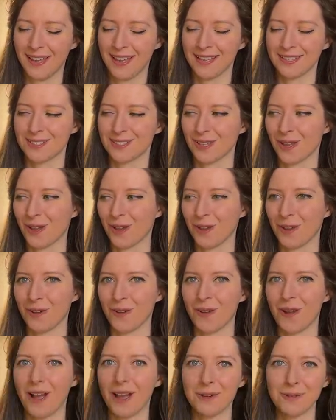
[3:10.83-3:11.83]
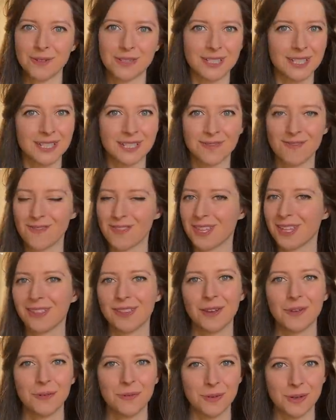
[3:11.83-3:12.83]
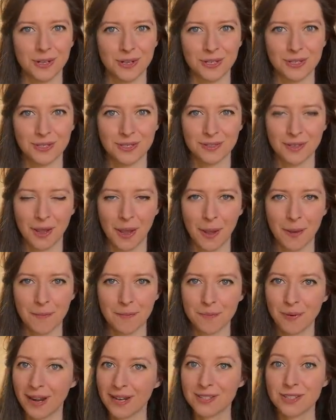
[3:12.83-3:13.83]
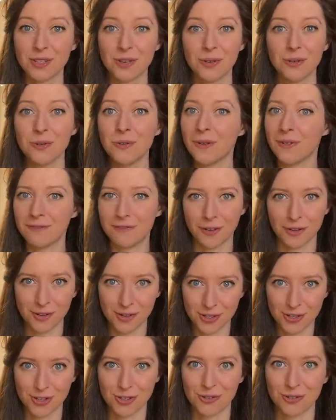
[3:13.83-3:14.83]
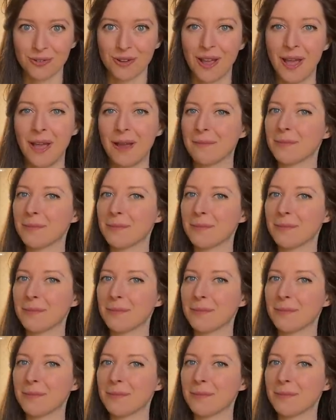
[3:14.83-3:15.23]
So I wanted something that was practical, functional,